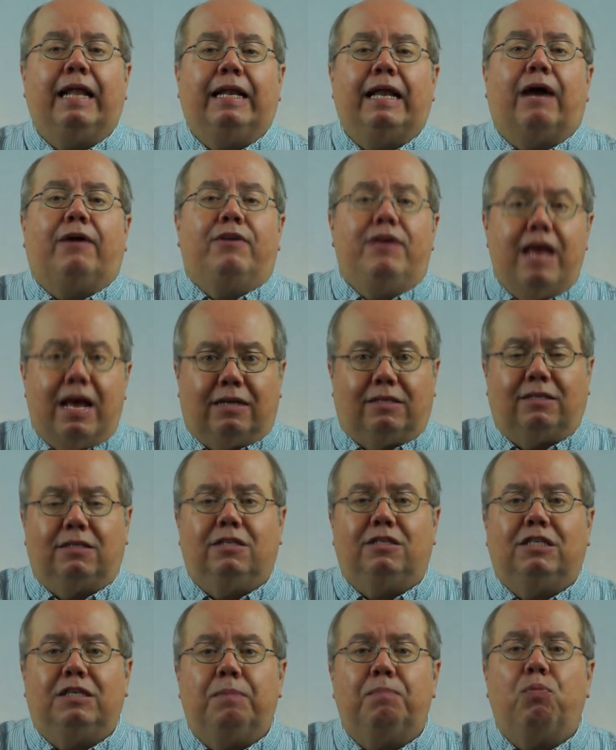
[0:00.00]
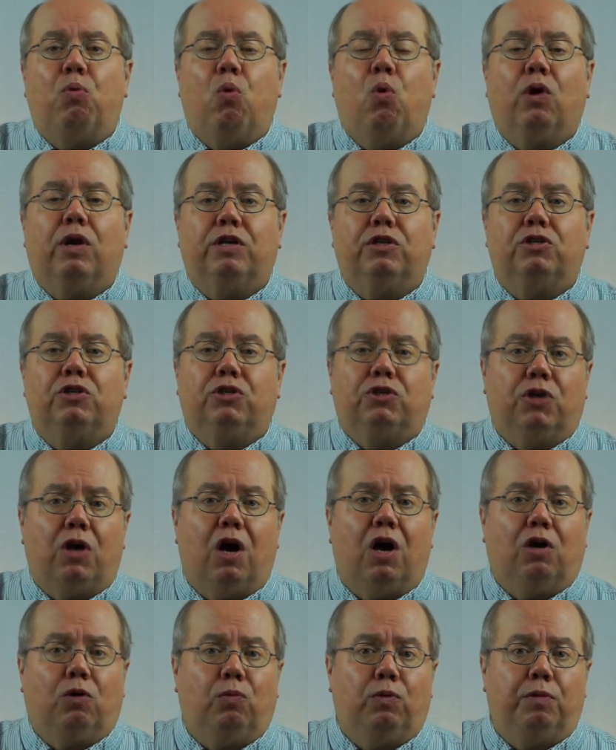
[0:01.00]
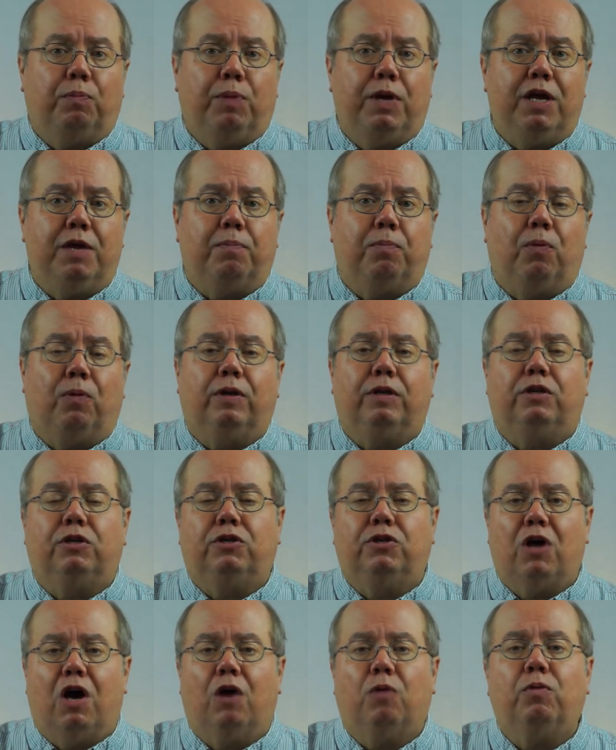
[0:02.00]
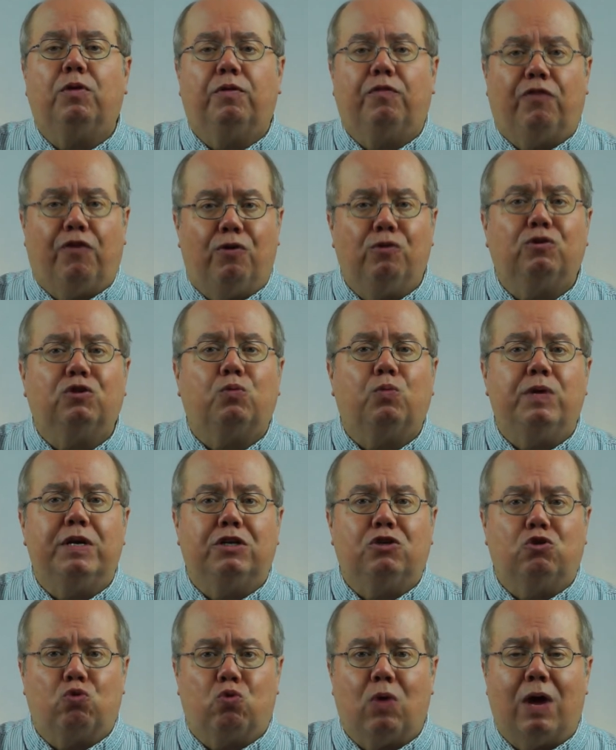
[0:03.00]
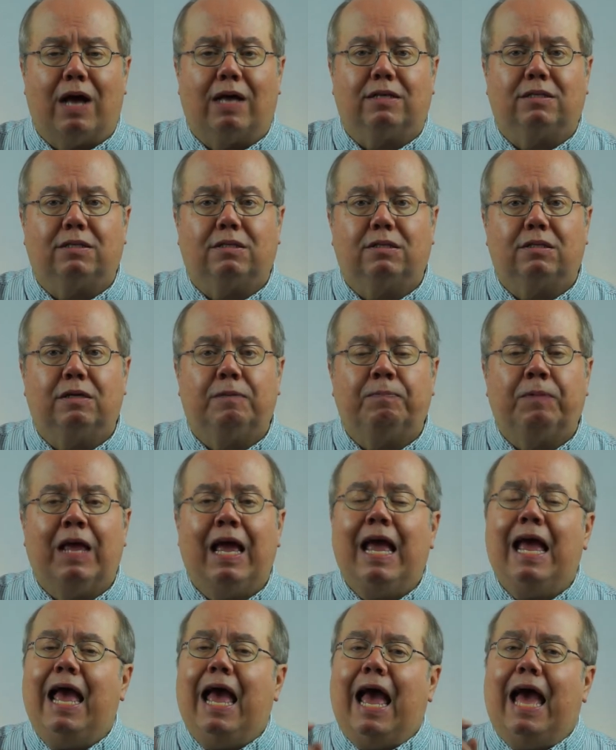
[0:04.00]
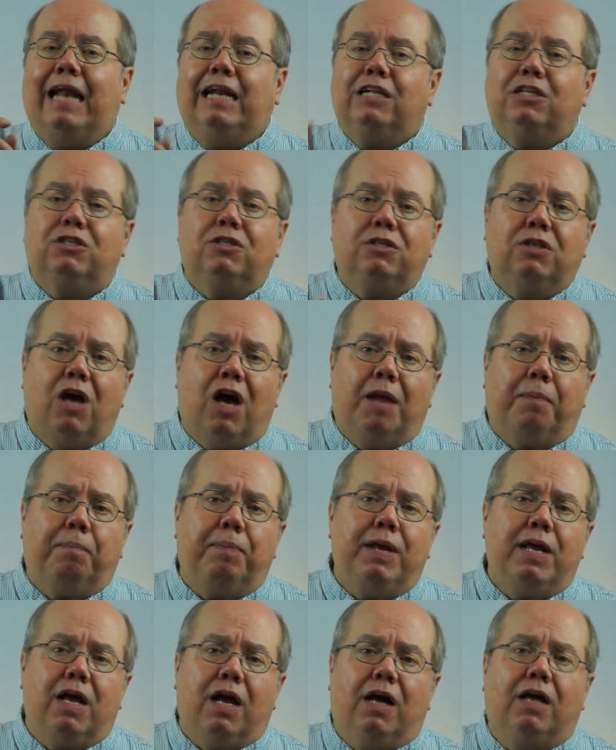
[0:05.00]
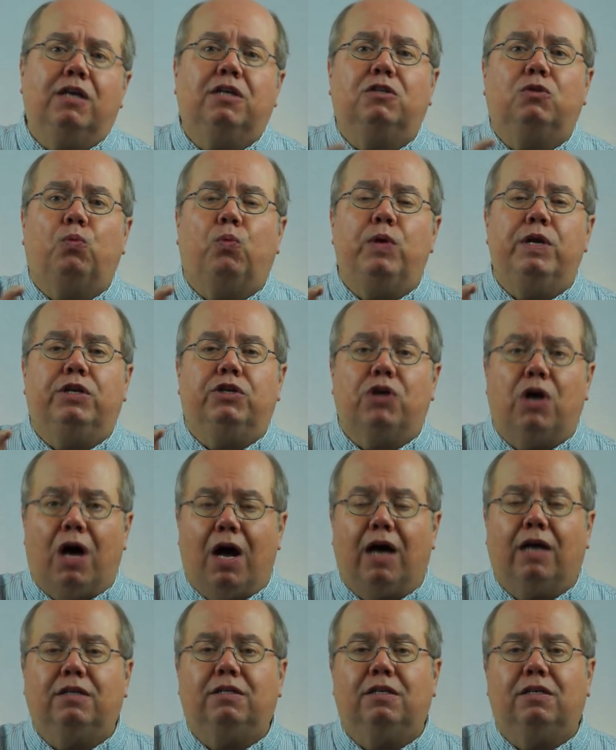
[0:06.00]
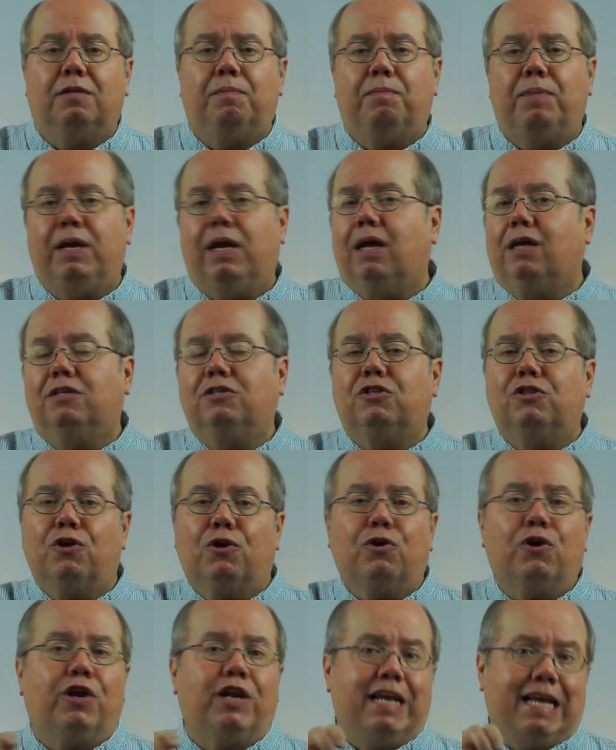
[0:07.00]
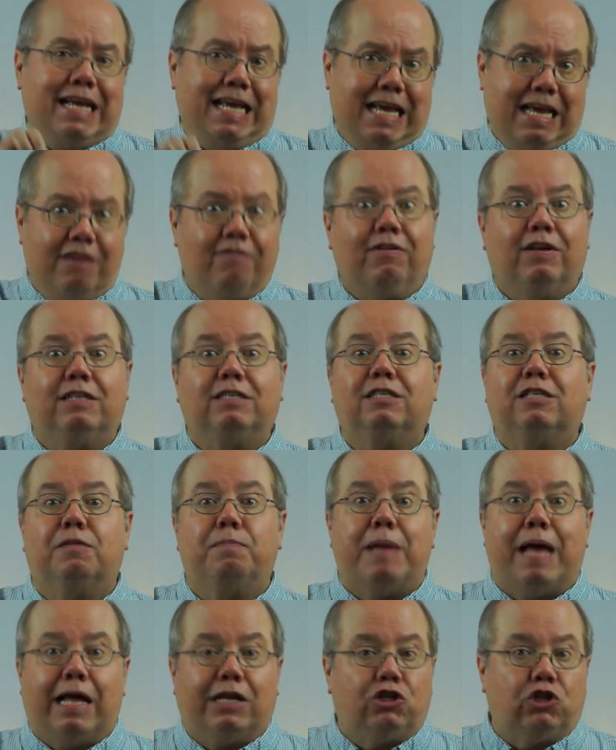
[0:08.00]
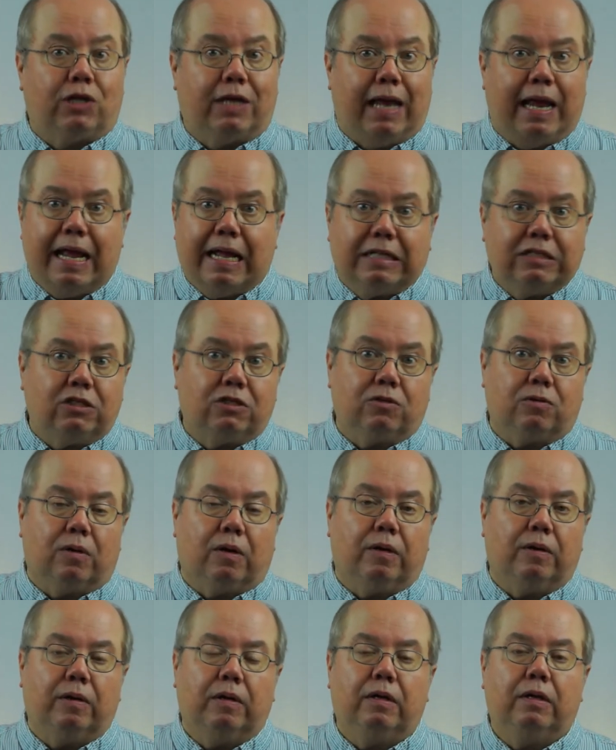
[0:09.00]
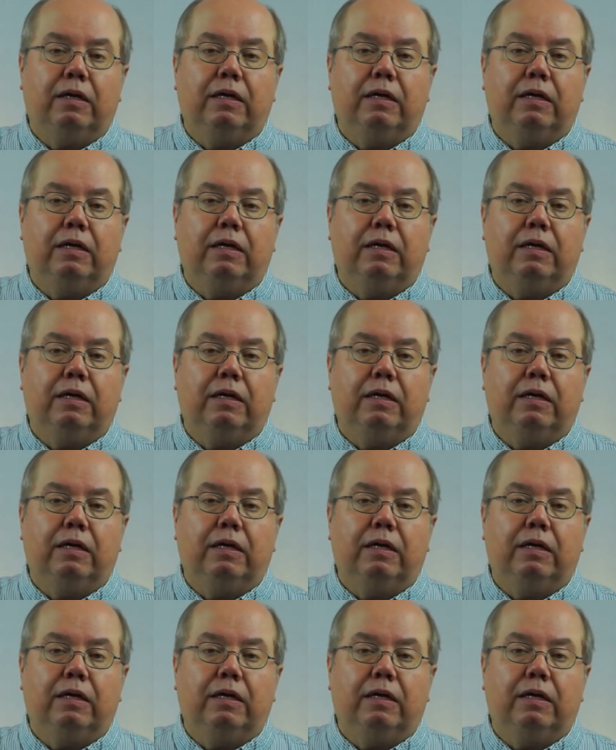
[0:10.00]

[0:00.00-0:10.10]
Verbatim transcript: Now, yes, it's important to talk with people and to talk with folks we trust. And it's not because we talk to them because they're going to give us the magic answer.